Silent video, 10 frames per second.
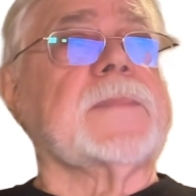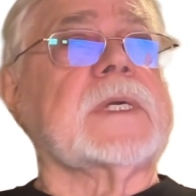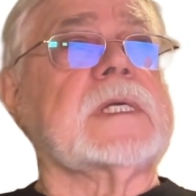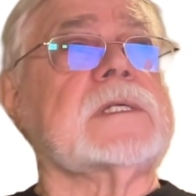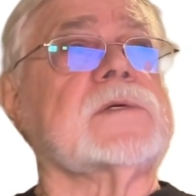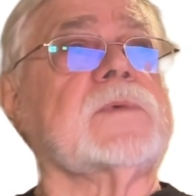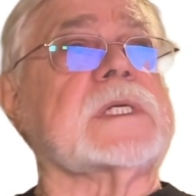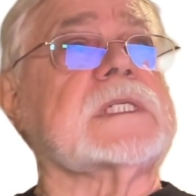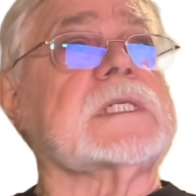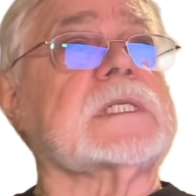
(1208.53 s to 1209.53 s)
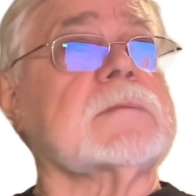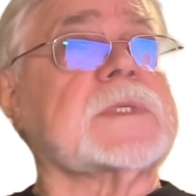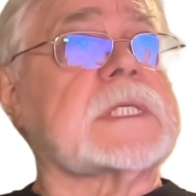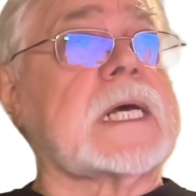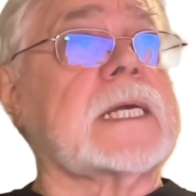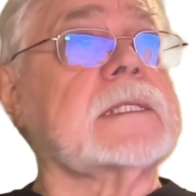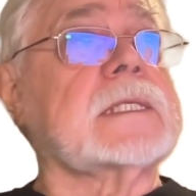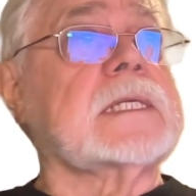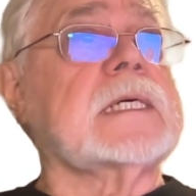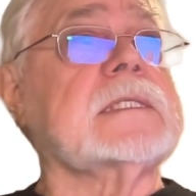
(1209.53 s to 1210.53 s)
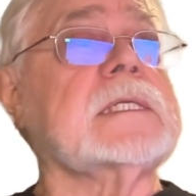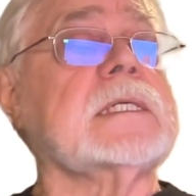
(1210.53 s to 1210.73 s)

again to what system science does